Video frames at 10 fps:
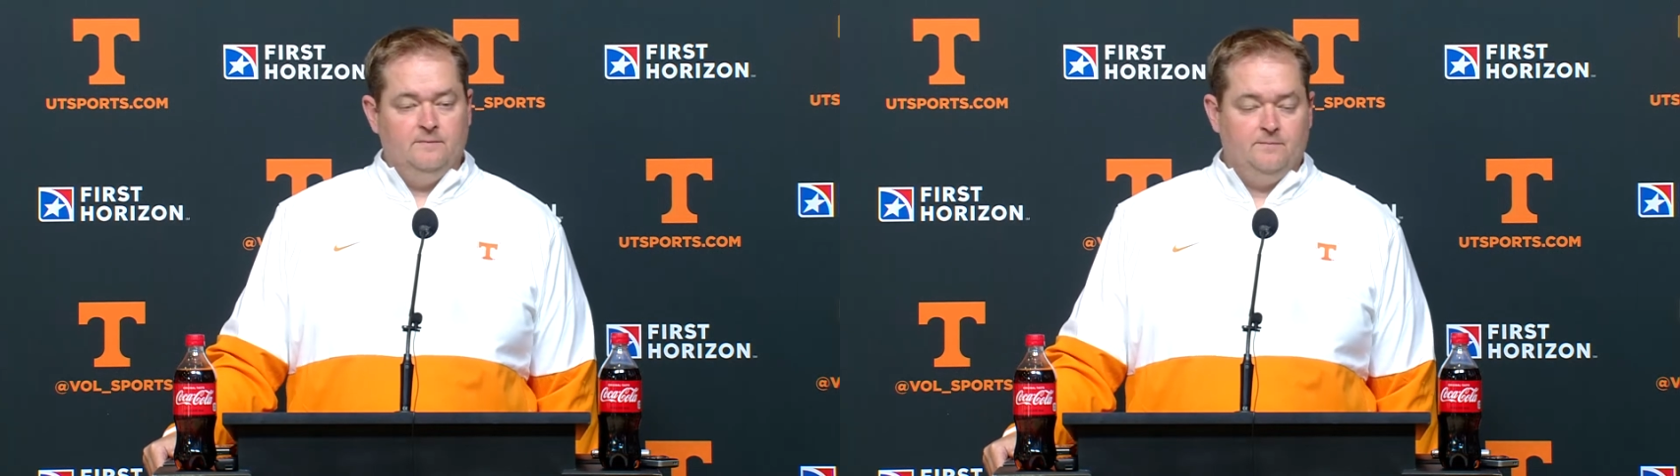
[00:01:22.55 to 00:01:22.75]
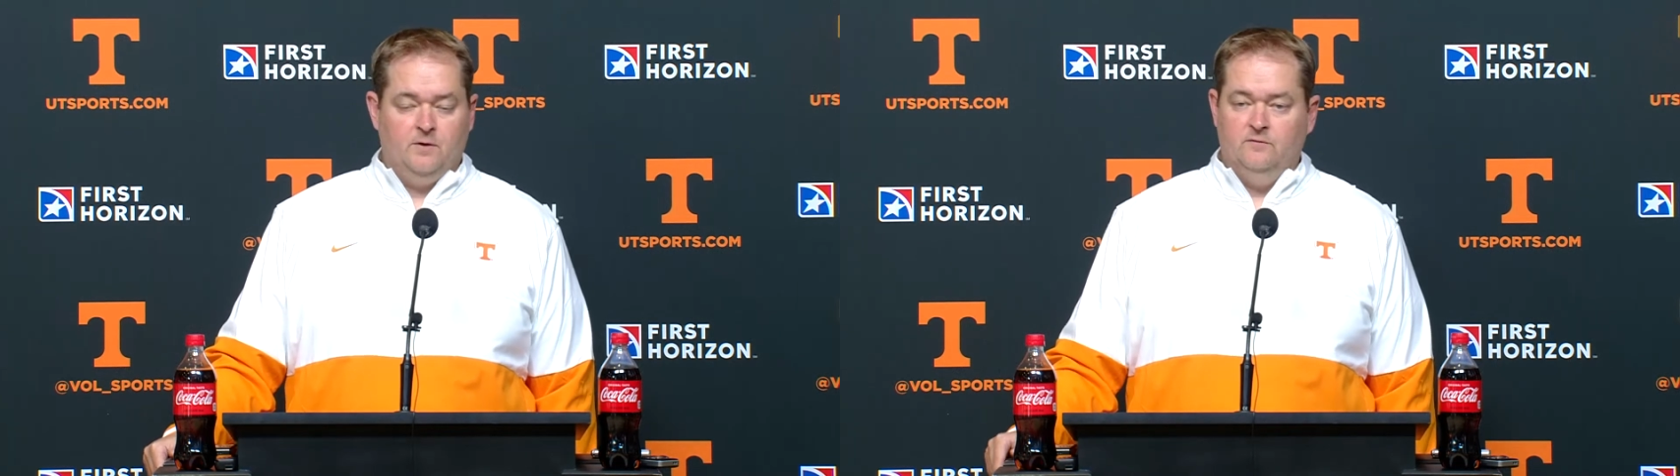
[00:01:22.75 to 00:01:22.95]

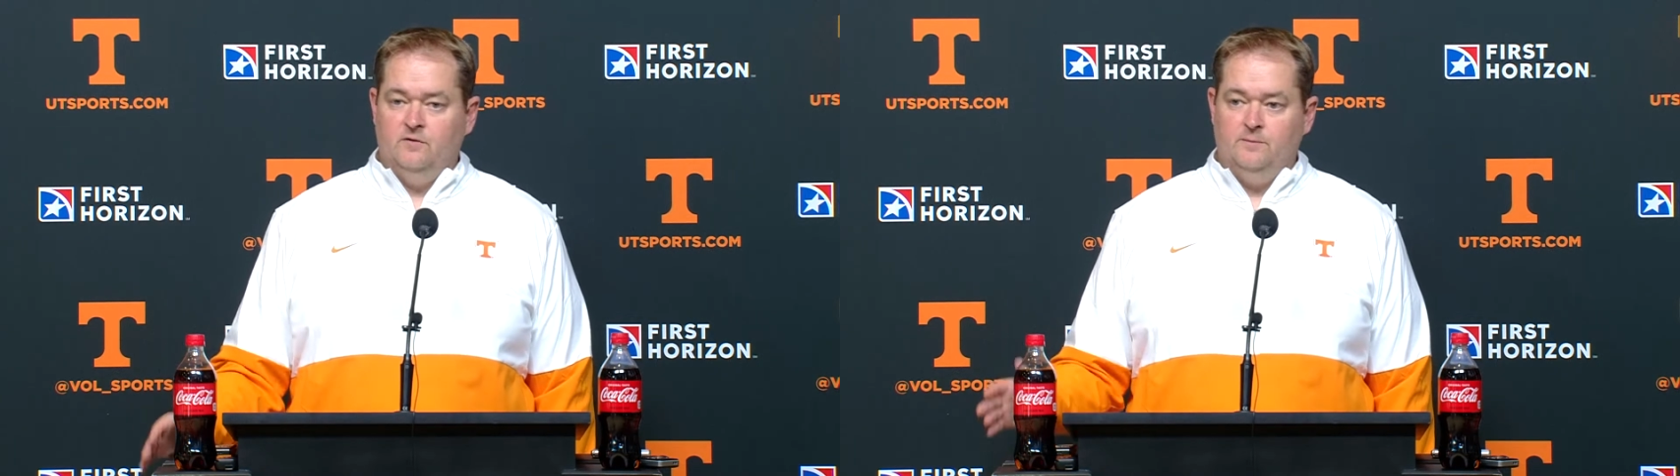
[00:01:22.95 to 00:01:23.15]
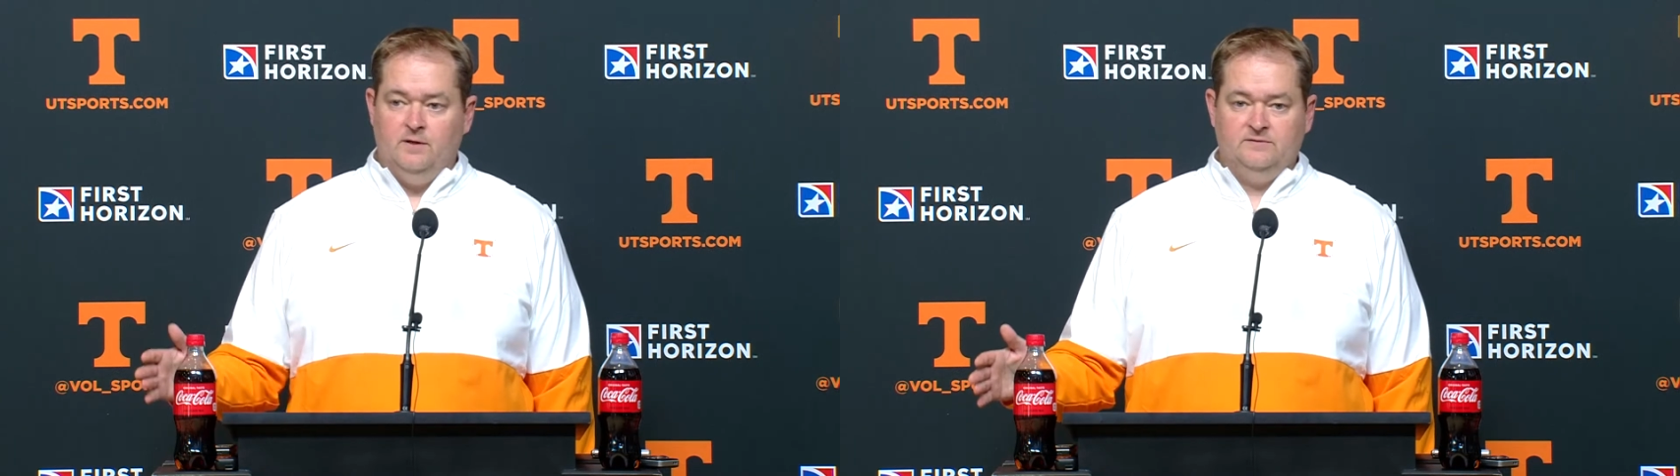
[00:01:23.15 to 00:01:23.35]
Good
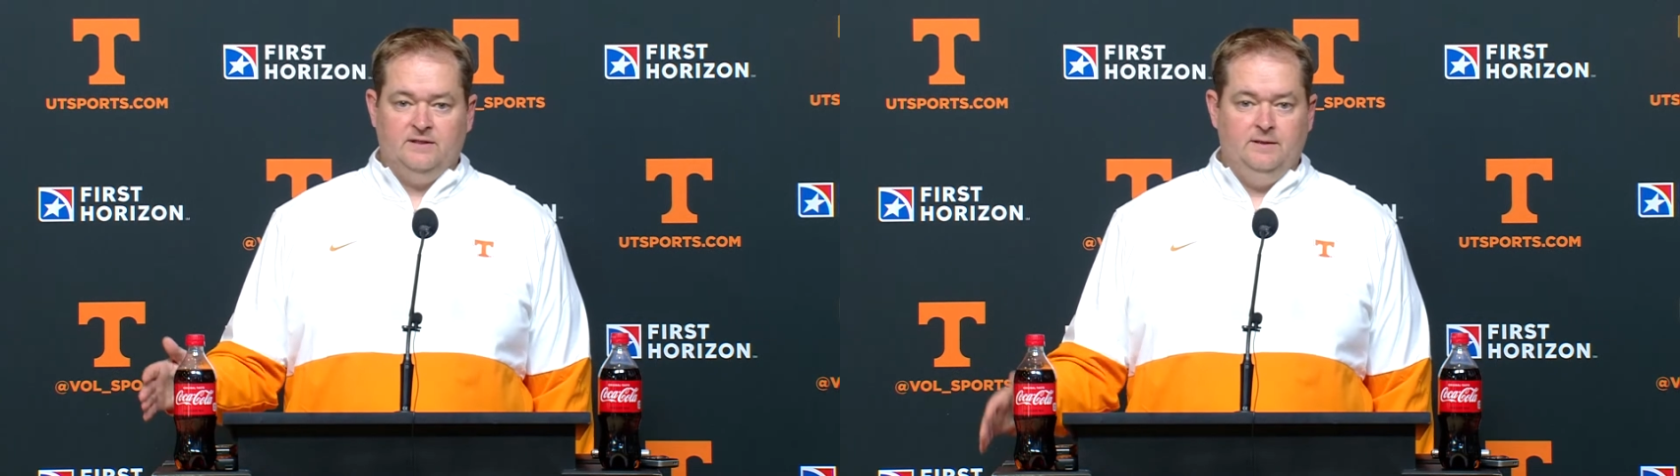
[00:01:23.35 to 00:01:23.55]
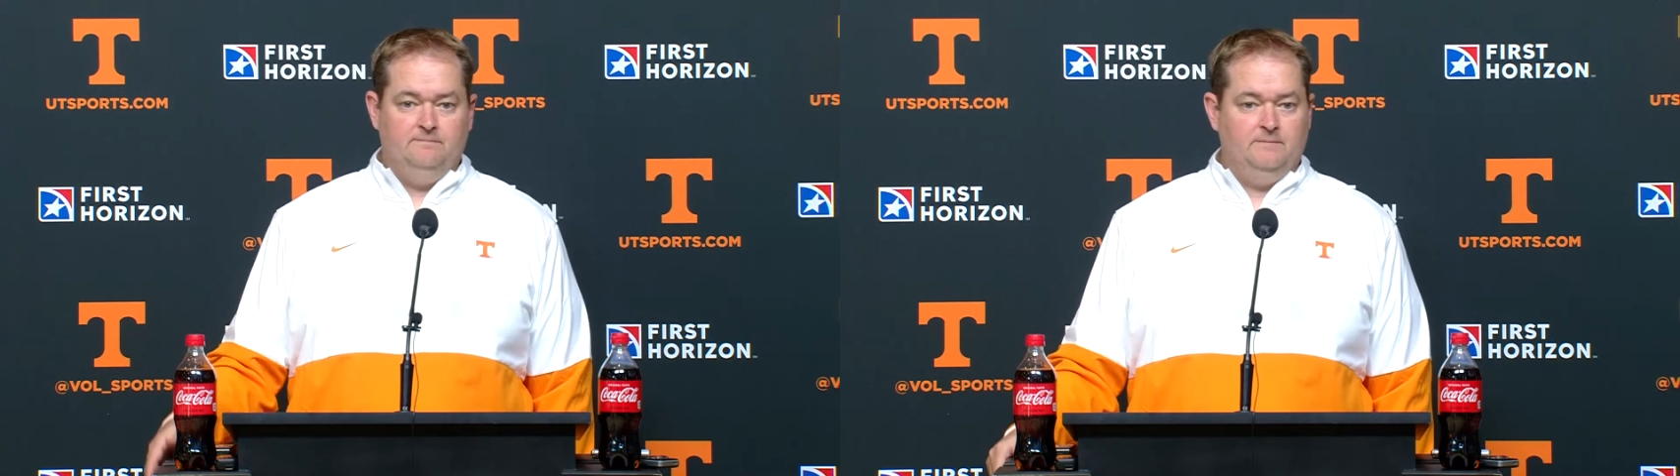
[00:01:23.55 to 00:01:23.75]
football
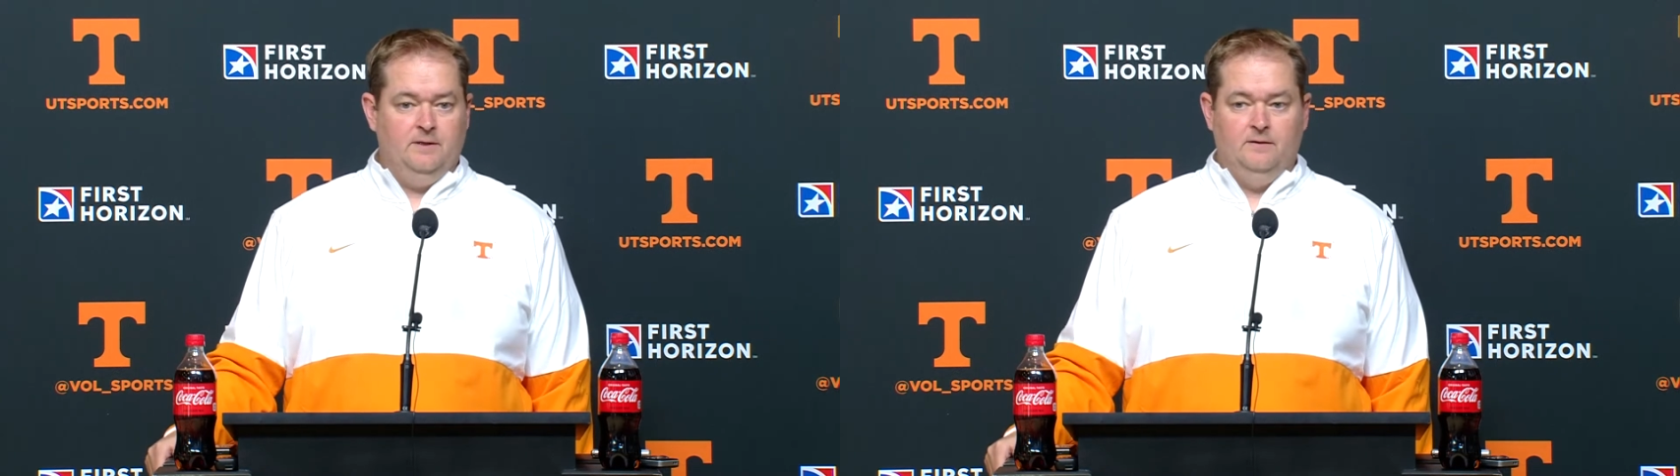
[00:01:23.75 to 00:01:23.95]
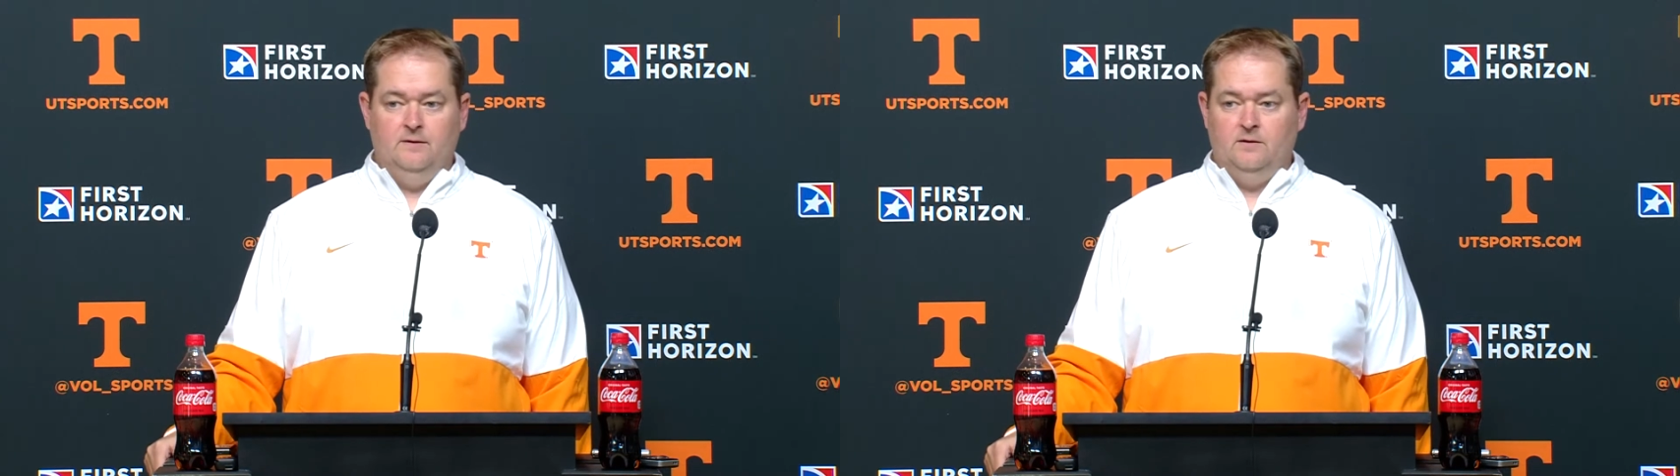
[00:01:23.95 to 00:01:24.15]
team.
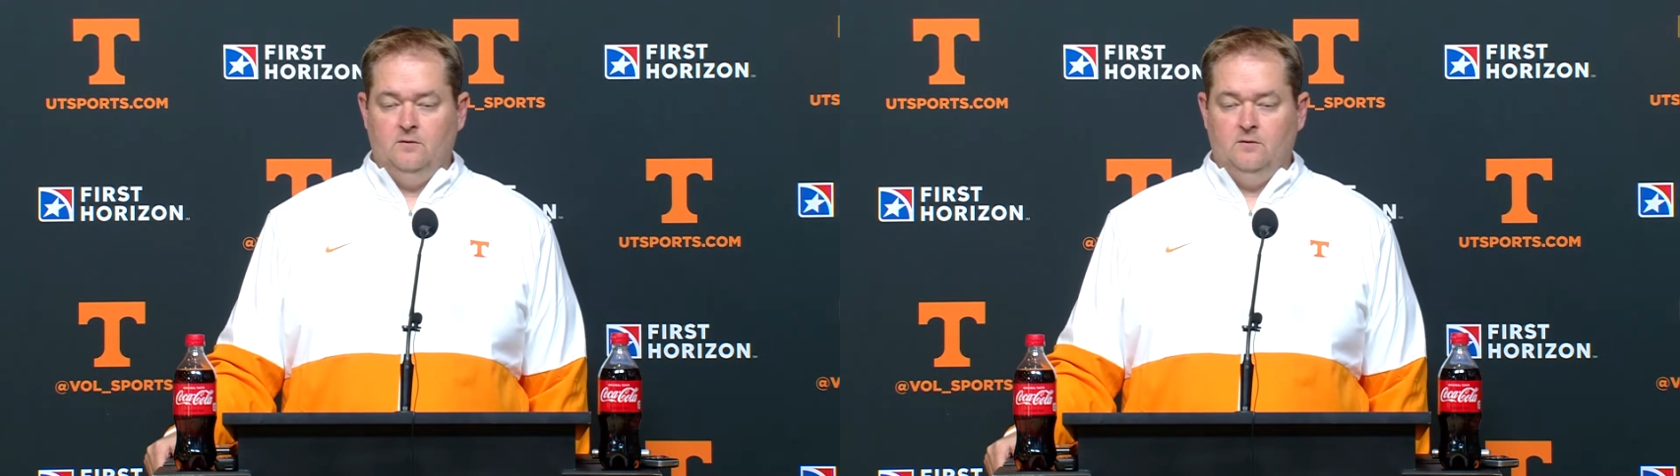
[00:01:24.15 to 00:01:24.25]
You